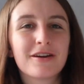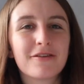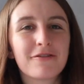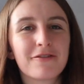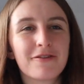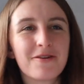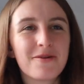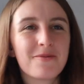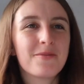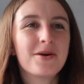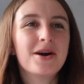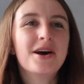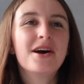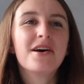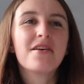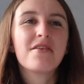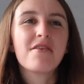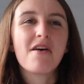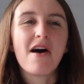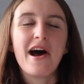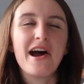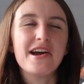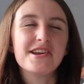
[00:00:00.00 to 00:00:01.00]
free from
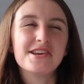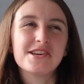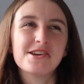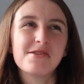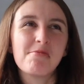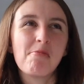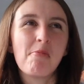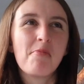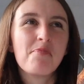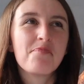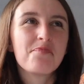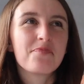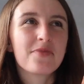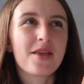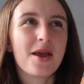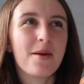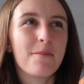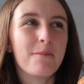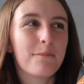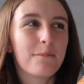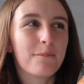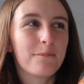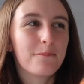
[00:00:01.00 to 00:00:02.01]
item,
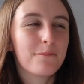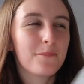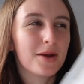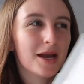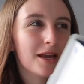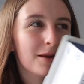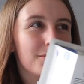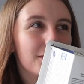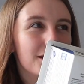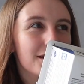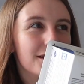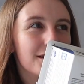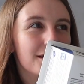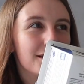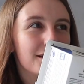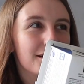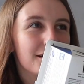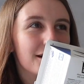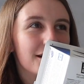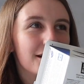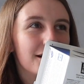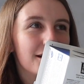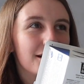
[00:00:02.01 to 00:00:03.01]
and maybe
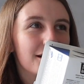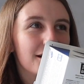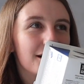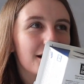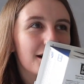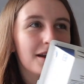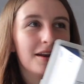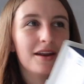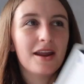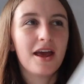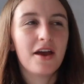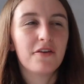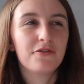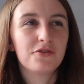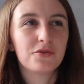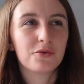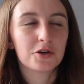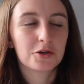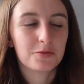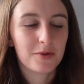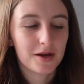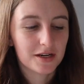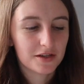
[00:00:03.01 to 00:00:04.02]
I'd have to
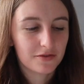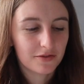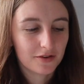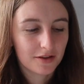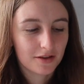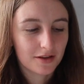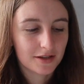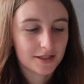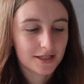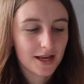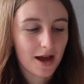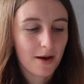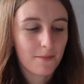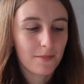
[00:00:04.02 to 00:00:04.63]
watch back to figure this